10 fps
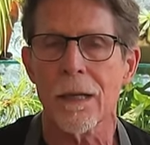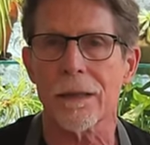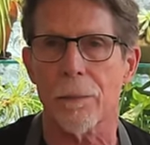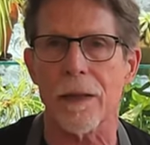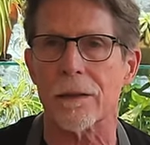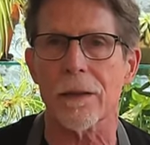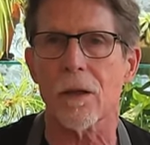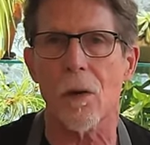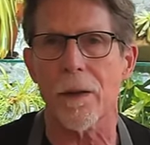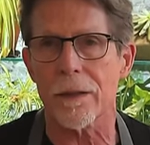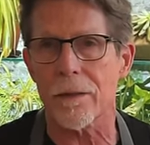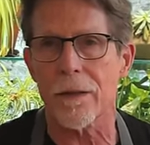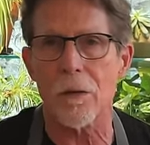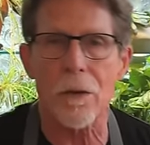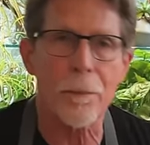typically go into
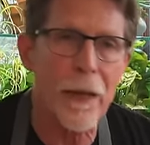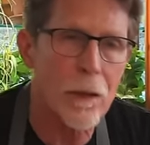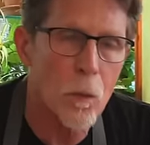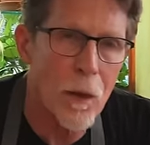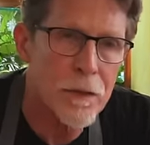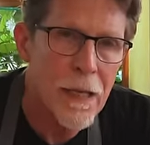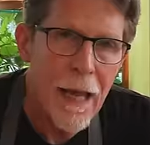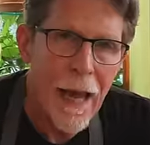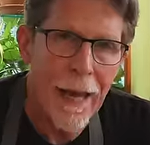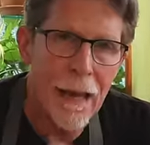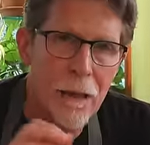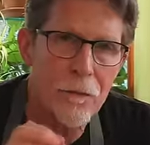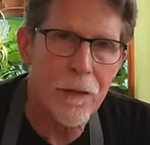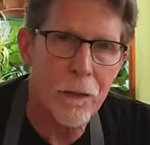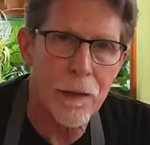the European ones, and
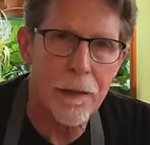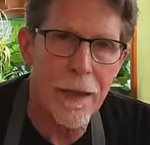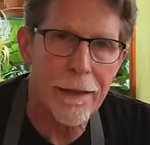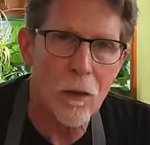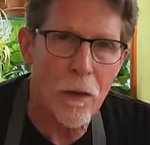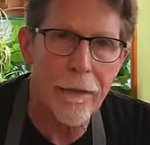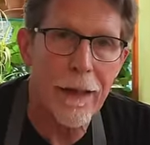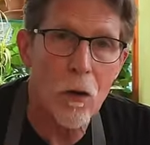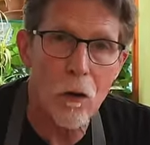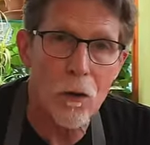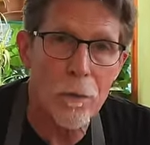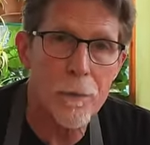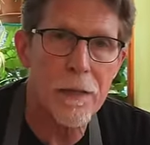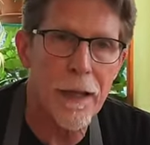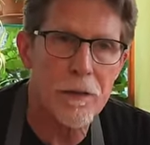very light on the
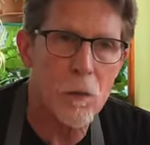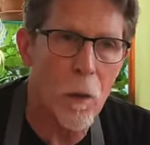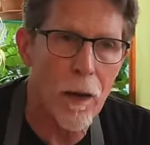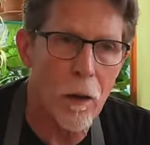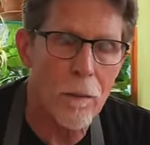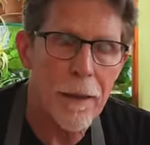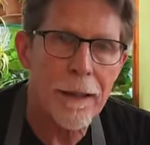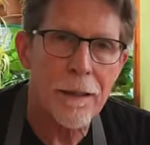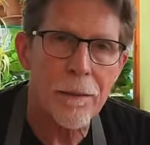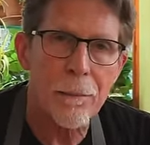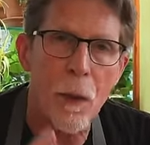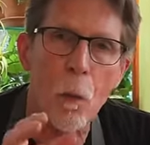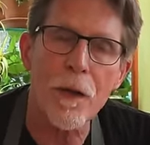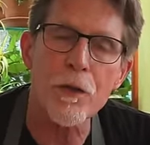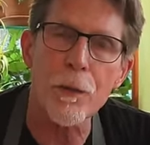herbs as well.
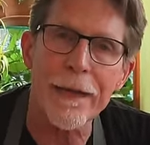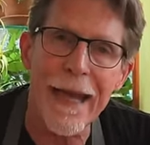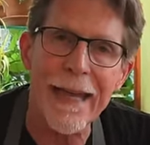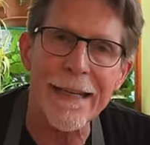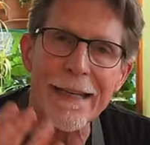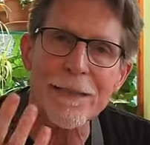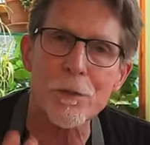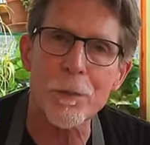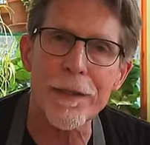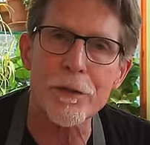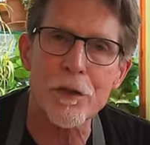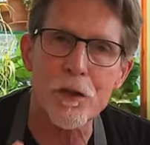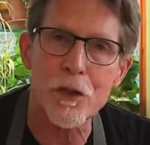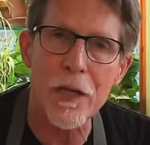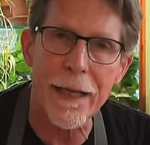But what you get is rich
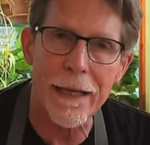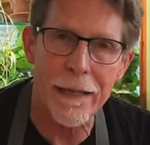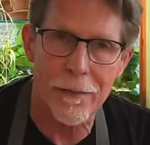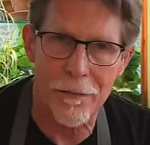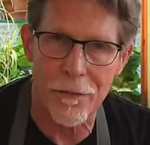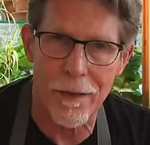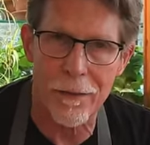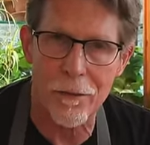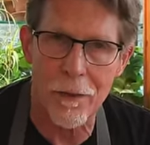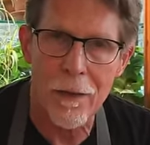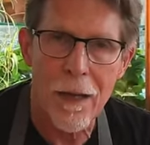chicken flavor